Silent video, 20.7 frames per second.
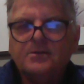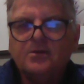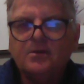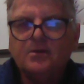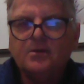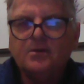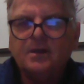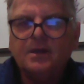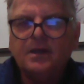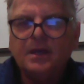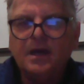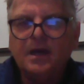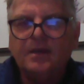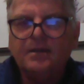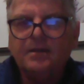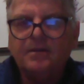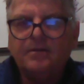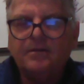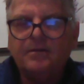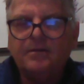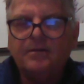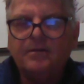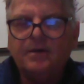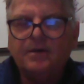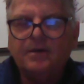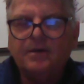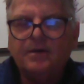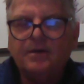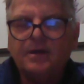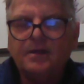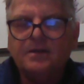certainly other
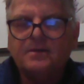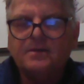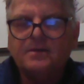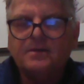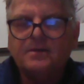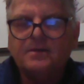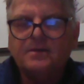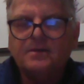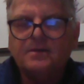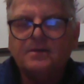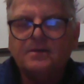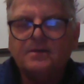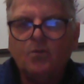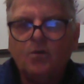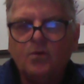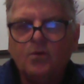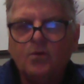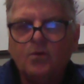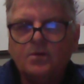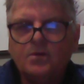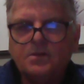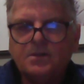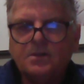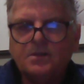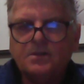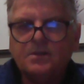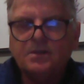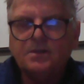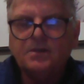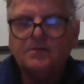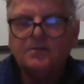things that are
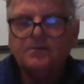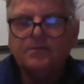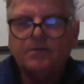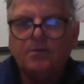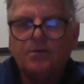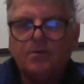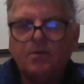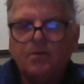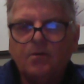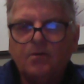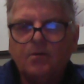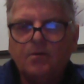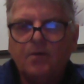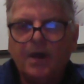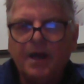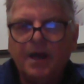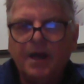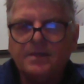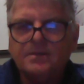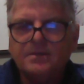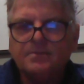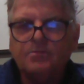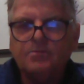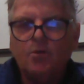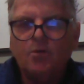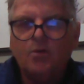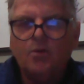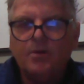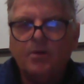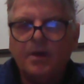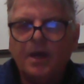more successful or
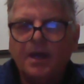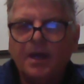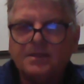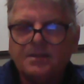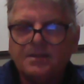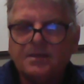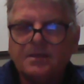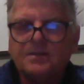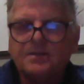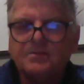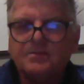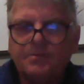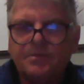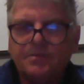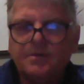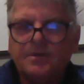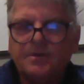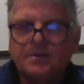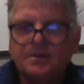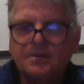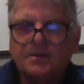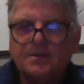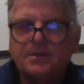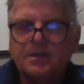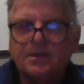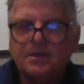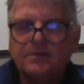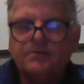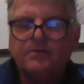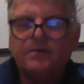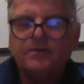as more as
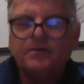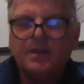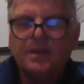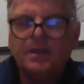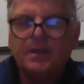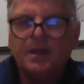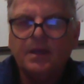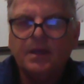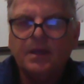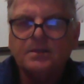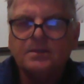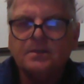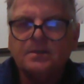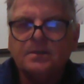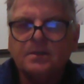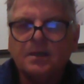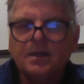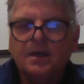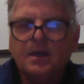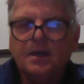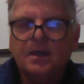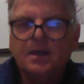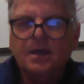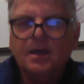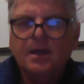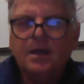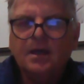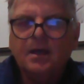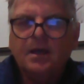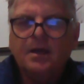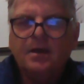successful, and that is
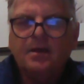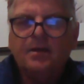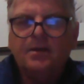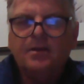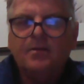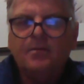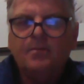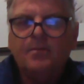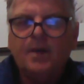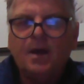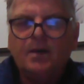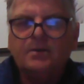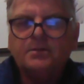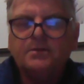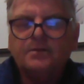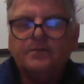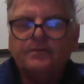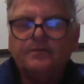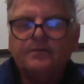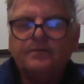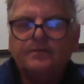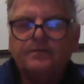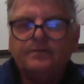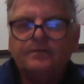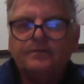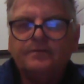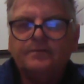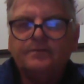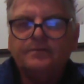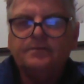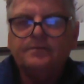the amount of,
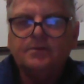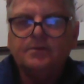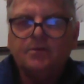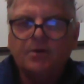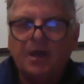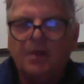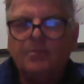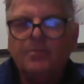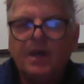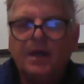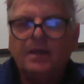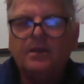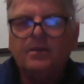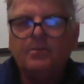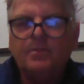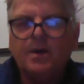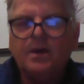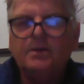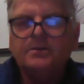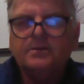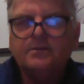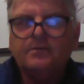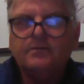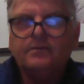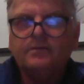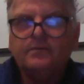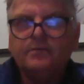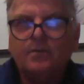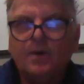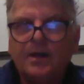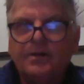looking back, the amount of
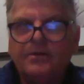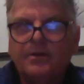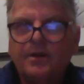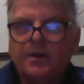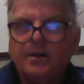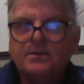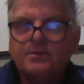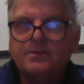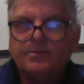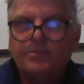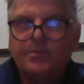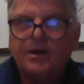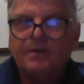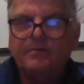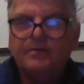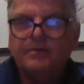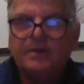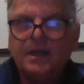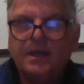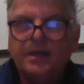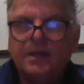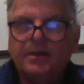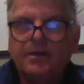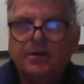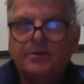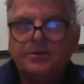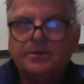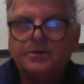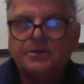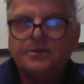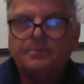white rhinos in private land
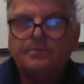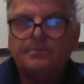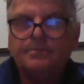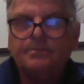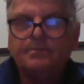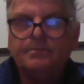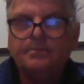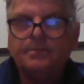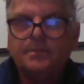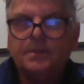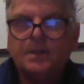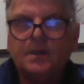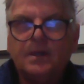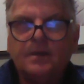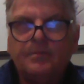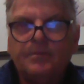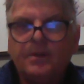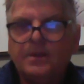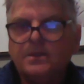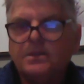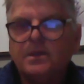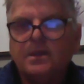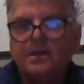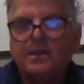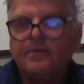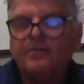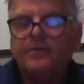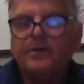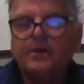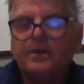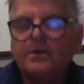ownership um, in South
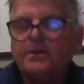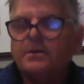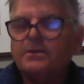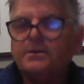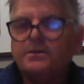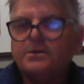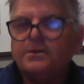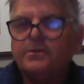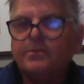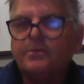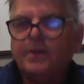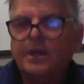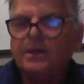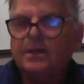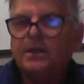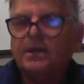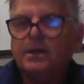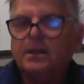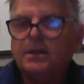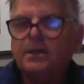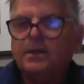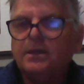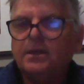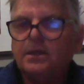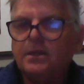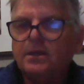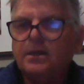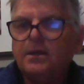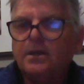Africa is dramatically